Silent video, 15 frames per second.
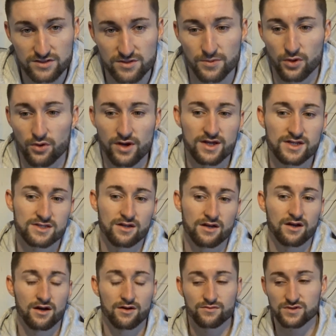to be honest.
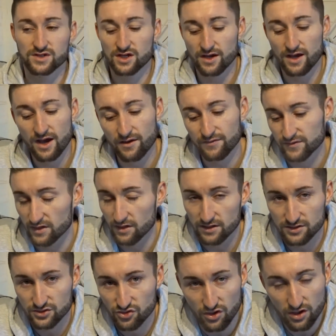Like, I'm gonna have to
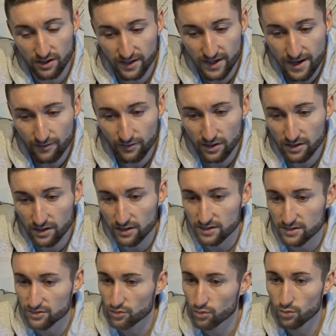like trial and error
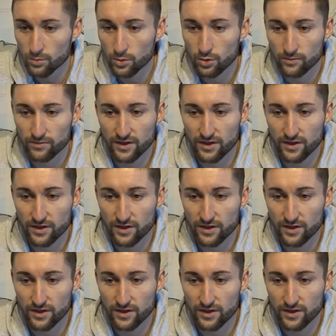like normal.